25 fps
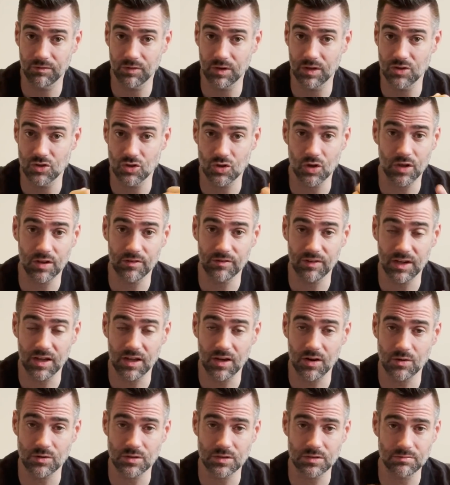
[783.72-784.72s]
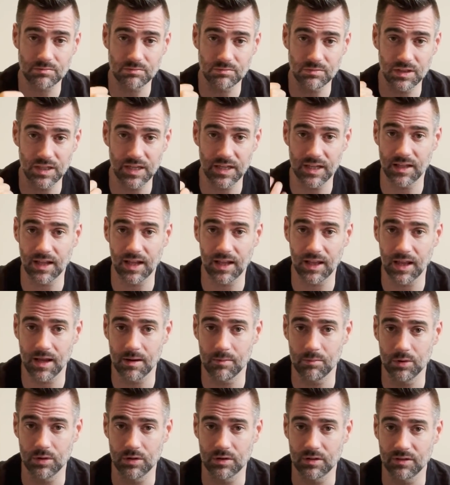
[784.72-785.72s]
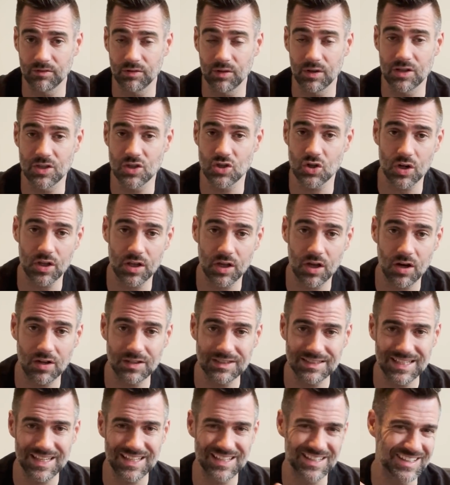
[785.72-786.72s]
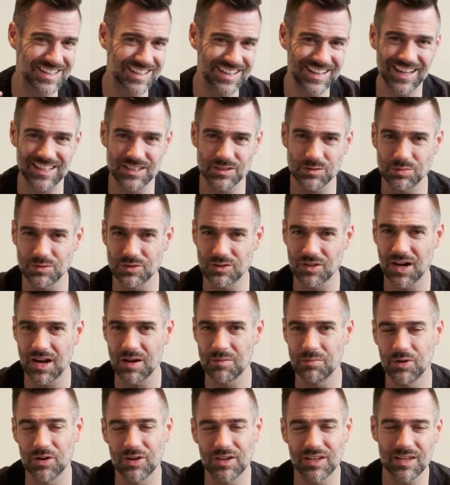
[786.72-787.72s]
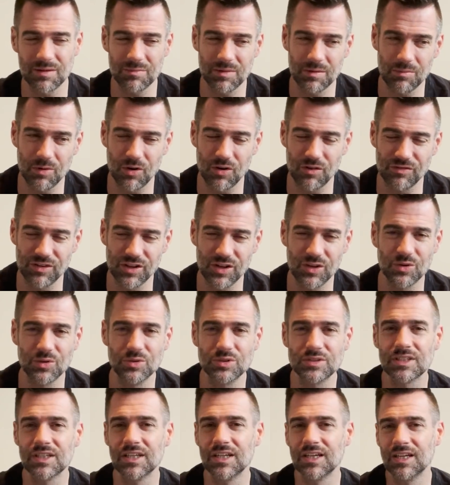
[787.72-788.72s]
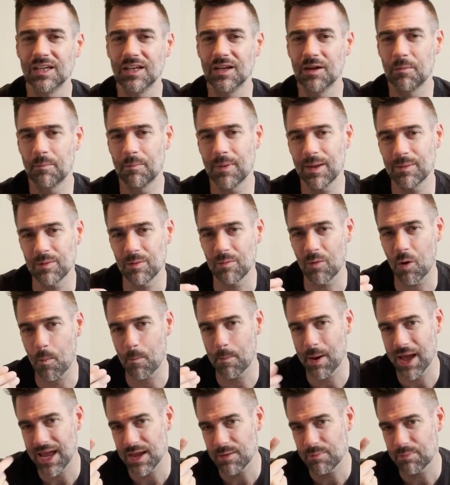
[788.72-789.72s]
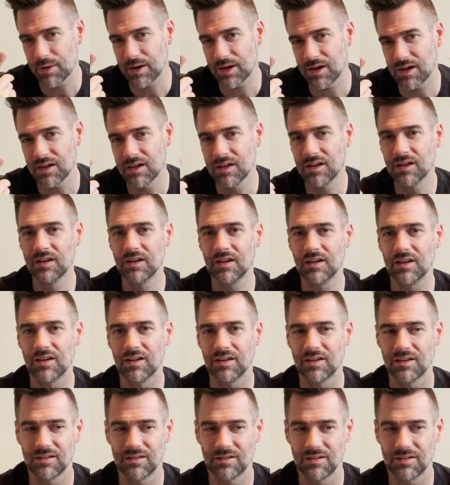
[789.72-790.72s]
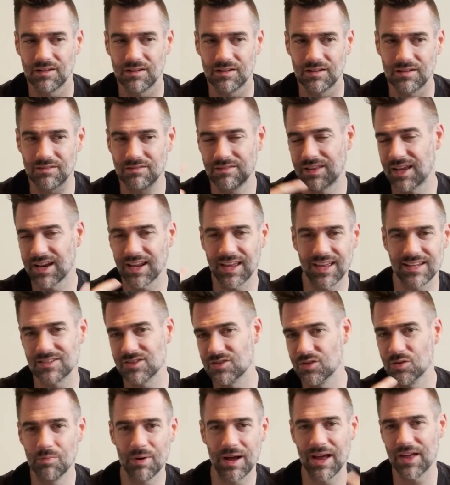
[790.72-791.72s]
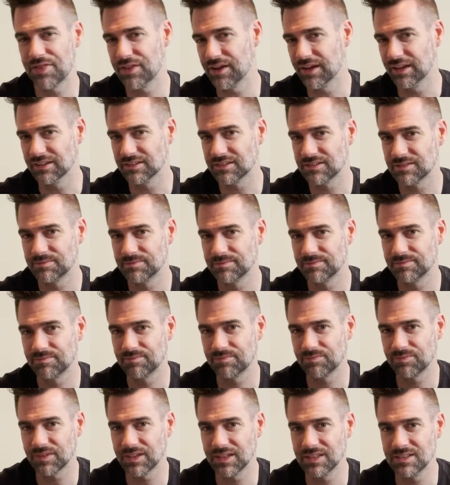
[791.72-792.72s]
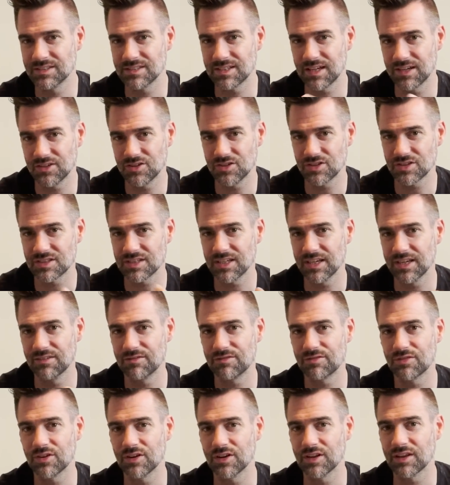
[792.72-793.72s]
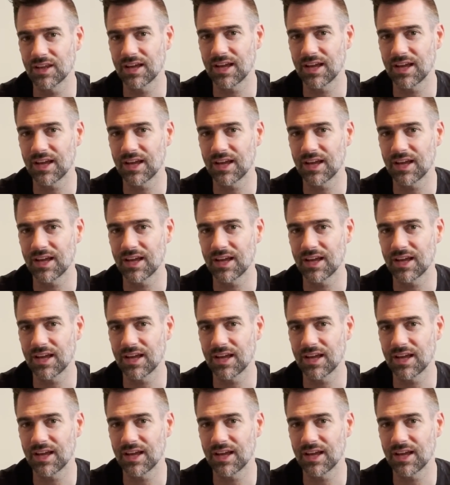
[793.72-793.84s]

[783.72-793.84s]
you enjoy the videos, you hit that like button. If you enjoy the content, you hit that subscribe button, give me more views, maybe more paper, then I get to do better things instead of just sitting in front of